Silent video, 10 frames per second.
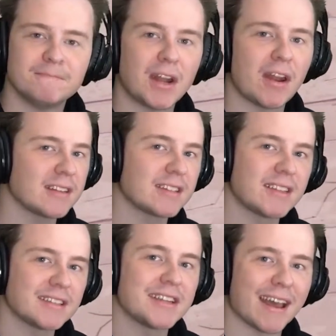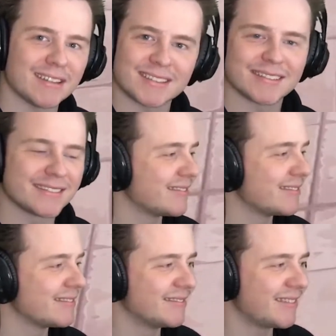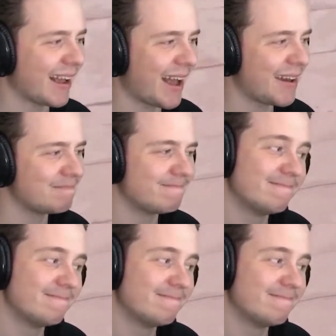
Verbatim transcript: you know, that's, that's nice. That kind of,